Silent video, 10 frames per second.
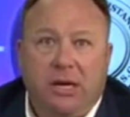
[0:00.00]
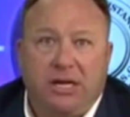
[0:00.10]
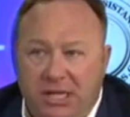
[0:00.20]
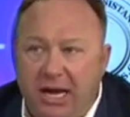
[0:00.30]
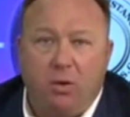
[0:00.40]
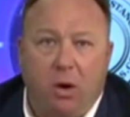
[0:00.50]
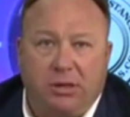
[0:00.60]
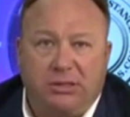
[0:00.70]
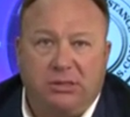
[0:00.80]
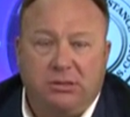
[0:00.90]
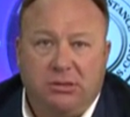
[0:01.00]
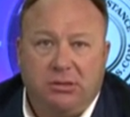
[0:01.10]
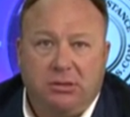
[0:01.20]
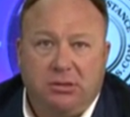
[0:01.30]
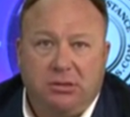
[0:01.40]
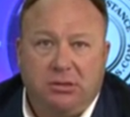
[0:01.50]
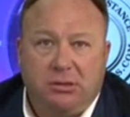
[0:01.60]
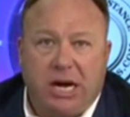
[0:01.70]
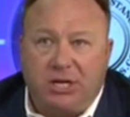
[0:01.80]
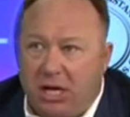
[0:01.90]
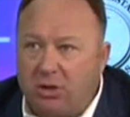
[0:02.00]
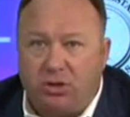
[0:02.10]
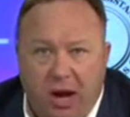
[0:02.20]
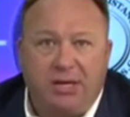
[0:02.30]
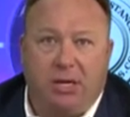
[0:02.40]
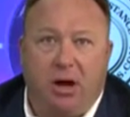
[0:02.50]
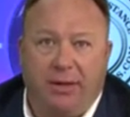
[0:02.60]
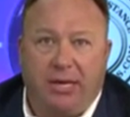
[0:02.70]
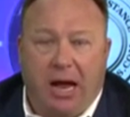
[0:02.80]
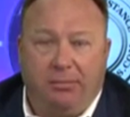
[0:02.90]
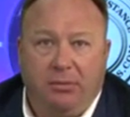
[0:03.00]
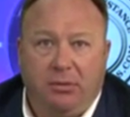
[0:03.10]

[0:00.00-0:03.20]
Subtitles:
And it's getting worse. And she goes crazy all the time.